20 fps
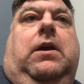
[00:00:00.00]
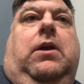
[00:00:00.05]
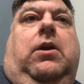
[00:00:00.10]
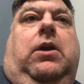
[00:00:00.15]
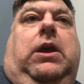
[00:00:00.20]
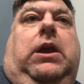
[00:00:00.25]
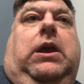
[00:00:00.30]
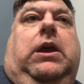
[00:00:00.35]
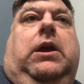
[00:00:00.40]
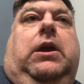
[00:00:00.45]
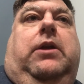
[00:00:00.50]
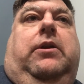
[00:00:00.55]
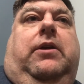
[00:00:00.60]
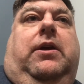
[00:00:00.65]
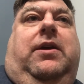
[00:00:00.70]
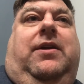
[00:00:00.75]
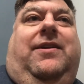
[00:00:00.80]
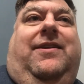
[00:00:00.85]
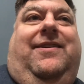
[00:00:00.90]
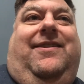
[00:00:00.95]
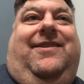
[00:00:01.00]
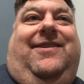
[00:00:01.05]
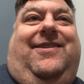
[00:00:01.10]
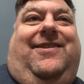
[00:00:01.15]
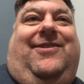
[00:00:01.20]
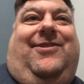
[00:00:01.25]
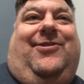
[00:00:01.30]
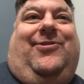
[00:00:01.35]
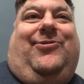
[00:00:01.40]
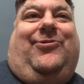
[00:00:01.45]
In
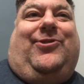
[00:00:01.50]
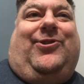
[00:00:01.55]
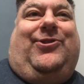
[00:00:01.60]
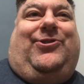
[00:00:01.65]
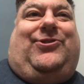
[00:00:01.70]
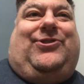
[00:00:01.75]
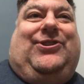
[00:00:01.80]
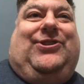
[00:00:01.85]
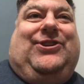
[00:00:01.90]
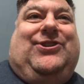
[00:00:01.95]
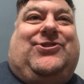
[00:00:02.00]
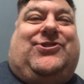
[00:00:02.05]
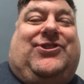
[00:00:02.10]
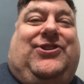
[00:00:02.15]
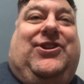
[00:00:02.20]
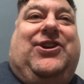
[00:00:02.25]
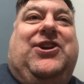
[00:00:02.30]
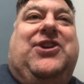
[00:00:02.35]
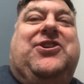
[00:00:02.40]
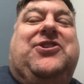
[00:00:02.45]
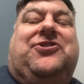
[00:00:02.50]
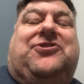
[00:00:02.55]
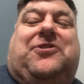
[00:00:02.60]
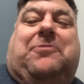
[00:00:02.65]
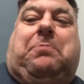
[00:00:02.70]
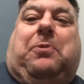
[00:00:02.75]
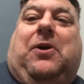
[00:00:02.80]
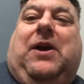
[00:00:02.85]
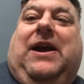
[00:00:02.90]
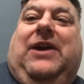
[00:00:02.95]
first edition,
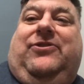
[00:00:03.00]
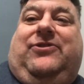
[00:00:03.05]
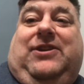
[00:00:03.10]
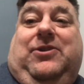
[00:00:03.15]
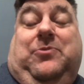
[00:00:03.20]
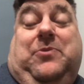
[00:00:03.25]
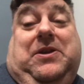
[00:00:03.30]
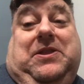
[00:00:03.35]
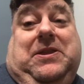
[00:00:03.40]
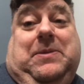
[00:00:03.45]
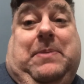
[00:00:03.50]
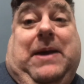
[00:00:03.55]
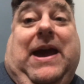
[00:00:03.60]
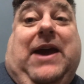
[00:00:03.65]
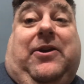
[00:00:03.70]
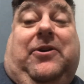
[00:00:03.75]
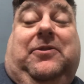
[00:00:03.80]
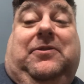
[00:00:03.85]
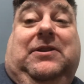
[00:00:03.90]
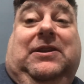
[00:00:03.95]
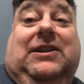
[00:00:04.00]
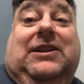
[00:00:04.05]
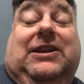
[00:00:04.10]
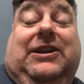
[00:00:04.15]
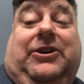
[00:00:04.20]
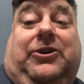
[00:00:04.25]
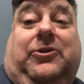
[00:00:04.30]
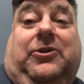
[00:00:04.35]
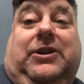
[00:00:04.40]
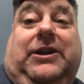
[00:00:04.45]
surprise can win the battle,
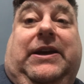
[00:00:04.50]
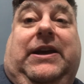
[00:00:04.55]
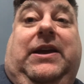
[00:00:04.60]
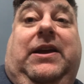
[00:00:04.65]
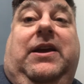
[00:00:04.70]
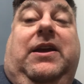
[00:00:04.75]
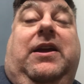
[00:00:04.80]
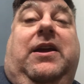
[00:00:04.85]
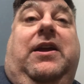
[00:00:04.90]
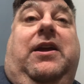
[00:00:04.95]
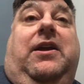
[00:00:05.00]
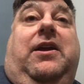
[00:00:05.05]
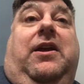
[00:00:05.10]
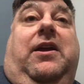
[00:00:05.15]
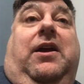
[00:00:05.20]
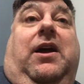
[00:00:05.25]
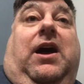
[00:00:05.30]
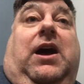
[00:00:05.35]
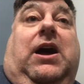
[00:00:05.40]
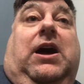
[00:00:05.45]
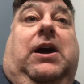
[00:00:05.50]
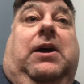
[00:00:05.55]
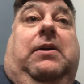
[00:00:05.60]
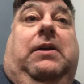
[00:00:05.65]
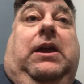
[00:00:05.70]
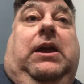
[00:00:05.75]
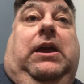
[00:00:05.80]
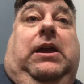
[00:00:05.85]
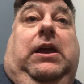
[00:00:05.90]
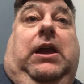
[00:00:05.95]
literally.
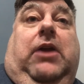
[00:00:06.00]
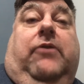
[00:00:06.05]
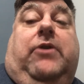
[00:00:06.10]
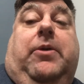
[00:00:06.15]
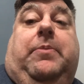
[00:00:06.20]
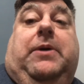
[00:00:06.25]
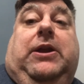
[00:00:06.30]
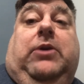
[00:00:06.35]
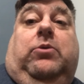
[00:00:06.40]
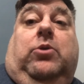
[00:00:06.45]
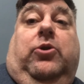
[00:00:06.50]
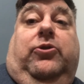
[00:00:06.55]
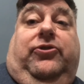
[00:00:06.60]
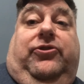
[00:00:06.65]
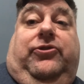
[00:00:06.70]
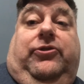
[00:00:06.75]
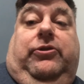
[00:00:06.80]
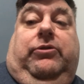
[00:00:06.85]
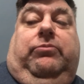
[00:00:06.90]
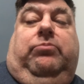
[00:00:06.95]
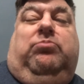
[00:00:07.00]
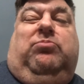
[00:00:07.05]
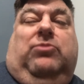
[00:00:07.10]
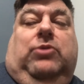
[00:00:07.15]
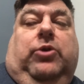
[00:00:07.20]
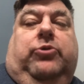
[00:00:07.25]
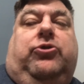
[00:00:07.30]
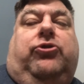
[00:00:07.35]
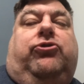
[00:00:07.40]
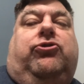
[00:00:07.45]
Everybody rolls,
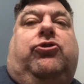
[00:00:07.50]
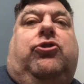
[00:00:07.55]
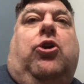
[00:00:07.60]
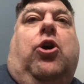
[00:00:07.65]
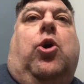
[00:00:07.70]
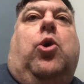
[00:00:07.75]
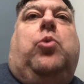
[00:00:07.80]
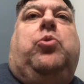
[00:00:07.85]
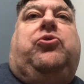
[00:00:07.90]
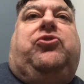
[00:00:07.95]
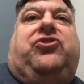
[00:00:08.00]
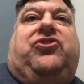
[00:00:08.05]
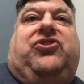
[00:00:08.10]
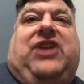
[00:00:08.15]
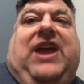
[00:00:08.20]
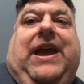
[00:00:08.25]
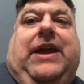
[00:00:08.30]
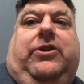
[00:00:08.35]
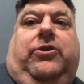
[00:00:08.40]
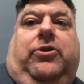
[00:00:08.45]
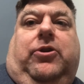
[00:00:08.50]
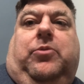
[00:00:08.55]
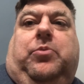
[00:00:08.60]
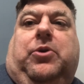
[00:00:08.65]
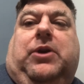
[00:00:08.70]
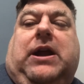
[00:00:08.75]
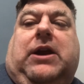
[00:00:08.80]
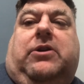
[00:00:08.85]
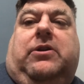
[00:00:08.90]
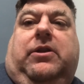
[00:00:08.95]
they'll just go standard. We're
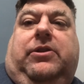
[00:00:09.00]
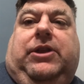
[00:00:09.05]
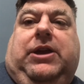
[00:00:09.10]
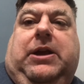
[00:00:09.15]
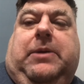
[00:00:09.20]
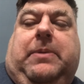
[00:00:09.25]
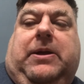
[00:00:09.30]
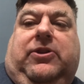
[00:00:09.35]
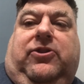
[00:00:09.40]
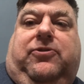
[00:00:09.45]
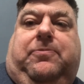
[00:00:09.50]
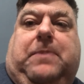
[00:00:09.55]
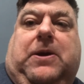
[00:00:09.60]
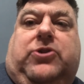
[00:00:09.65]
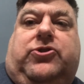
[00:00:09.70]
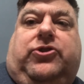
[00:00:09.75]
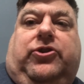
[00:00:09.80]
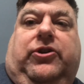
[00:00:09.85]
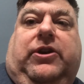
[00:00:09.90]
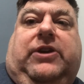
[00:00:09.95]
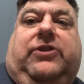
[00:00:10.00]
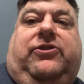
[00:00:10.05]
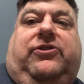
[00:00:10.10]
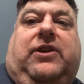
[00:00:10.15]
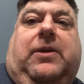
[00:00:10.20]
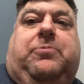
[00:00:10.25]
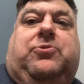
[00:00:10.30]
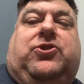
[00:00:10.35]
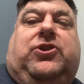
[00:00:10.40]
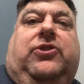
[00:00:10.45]
not going to think about the special
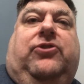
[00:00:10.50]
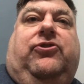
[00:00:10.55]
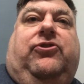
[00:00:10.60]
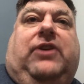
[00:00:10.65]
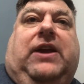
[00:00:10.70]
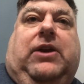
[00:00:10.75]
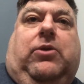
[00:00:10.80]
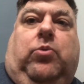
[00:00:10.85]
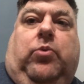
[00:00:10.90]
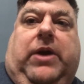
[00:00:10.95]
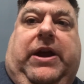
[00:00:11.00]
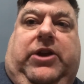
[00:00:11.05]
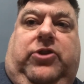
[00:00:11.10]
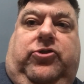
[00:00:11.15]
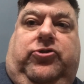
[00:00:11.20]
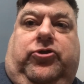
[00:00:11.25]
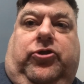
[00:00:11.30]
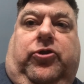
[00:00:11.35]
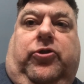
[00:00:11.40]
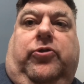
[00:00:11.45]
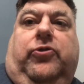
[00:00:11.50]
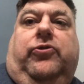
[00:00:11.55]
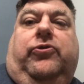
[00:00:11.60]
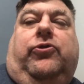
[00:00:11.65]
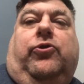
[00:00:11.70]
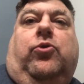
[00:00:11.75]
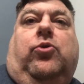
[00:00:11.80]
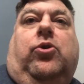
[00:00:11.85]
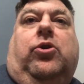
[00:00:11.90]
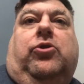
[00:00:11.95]
exceptions like rangers
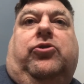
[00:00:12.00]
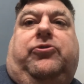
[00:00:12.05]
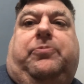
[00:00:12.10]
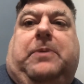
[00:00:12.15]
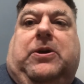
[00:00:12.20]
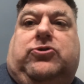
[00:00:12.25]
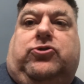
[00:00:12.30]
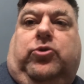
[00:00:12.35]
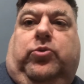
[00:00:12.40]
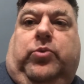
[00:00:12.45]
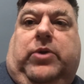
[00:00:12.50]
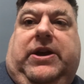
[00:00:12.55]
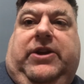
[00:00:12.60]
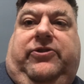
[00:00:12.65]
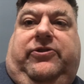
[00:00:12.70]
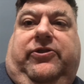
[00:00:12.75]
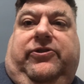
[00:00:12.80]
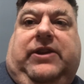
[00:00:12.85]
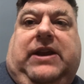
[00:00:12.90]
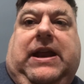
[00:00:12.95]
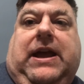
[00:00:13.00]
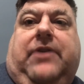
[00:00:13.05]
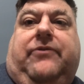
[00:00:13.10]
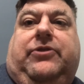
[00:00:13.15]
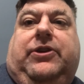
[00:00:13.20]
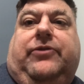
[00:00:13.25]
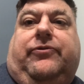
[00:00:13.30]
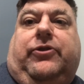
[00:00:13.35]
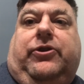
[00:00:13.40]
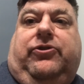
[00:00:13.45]
or special races that have
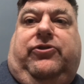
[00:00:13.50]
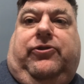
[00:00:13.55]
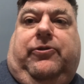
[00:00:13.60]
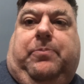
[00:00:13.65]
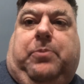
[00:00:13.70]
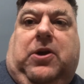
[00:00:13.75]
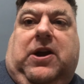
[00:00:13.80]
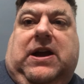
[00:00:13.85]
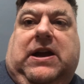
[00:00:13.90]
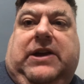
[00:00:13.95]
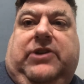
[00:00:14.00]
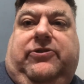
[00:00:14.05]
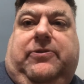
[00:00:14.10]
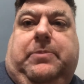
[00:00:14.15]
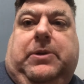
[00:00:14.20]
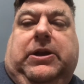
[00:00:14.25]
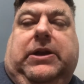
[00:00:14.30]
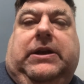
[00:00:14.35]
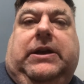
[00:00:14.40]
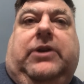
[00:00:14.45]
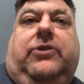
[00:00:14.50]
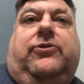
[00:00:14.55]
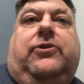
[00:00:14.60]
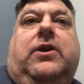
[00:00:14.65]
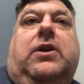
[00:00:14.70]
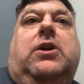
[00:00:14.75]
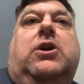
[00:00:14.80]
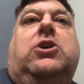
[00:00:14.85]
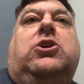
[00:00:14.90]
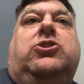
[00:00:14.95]
different surprise abilities.
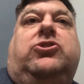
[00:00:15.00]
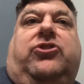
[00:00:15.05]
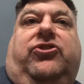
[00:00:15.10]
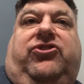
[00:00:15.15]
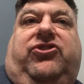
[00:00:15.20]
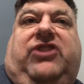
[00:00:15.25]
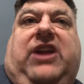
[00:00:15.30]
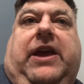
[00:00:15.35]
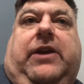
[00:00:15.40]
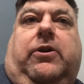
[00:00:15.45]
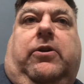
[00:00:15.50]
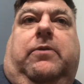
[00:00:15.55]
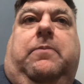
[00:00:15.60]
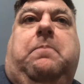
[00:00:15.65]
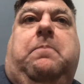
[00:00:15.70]
Just standard.